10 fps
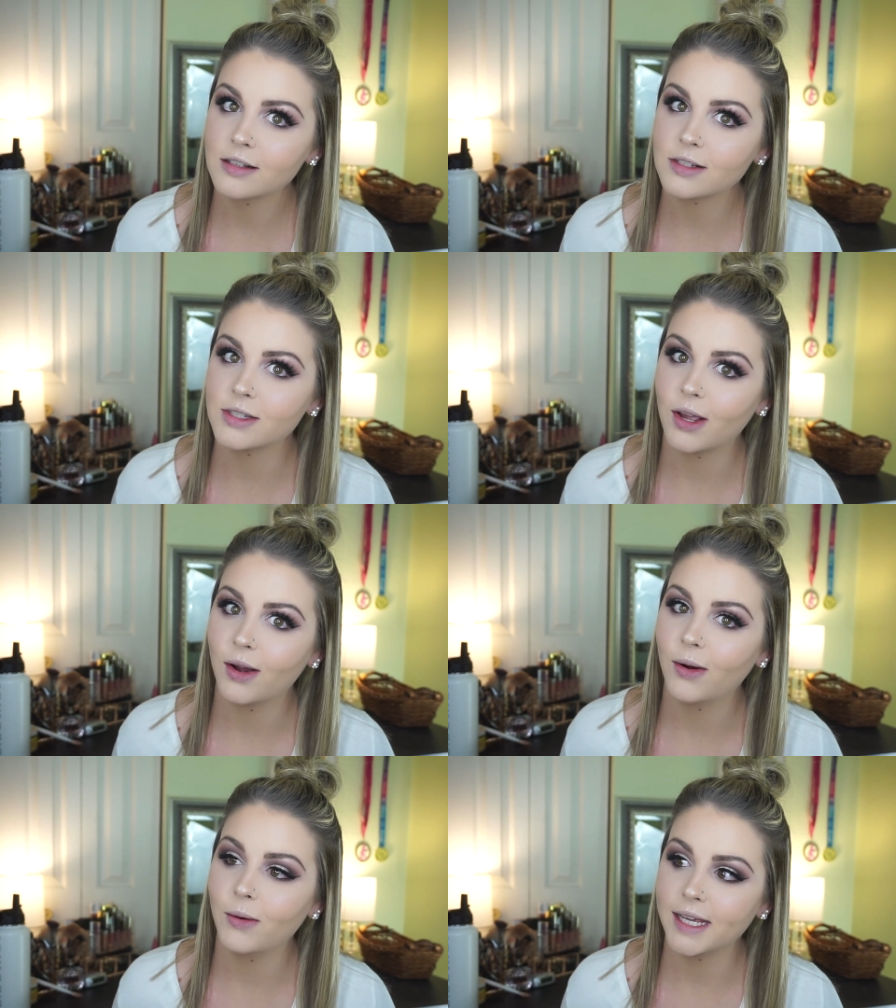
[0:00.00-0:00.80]

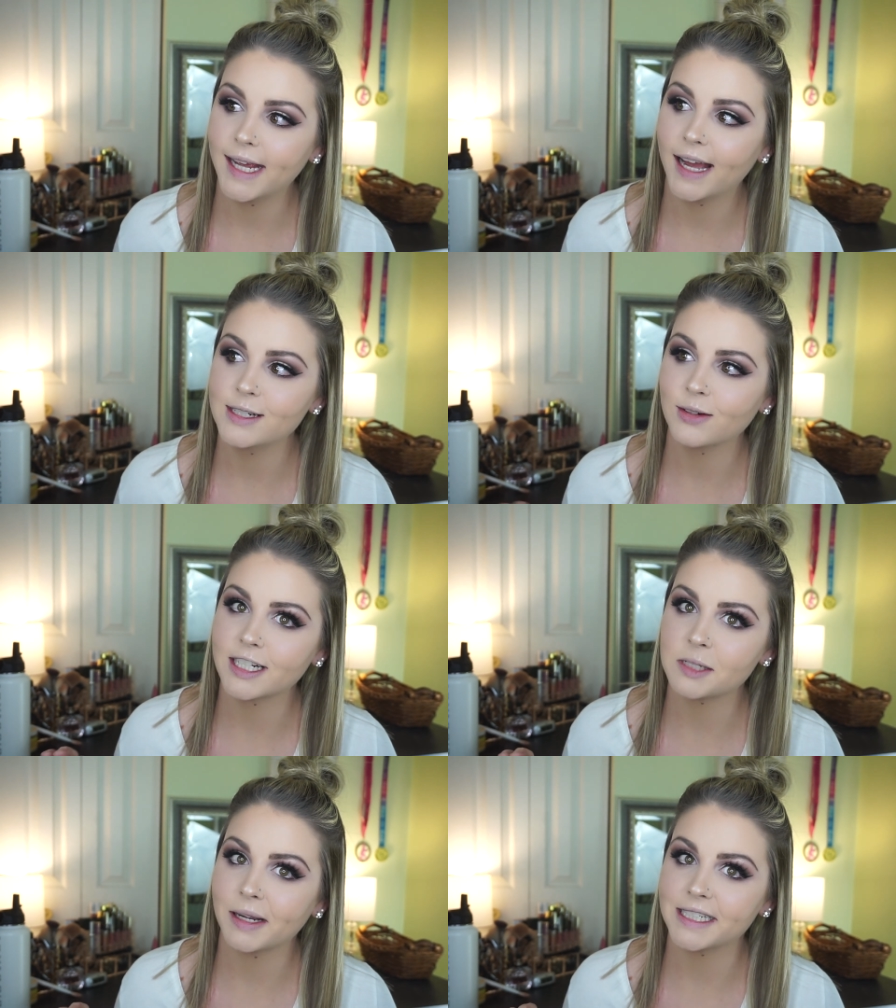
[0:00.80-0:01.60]
So yeah, don't
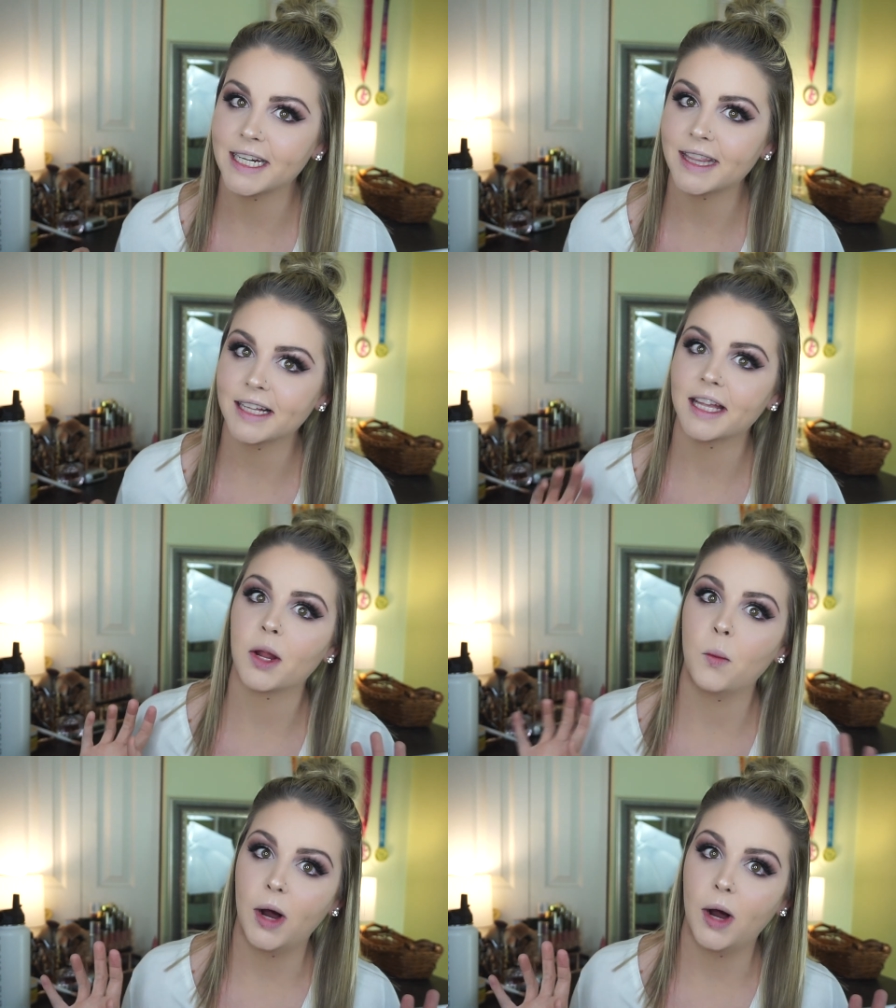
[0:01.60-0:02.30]
expect anything like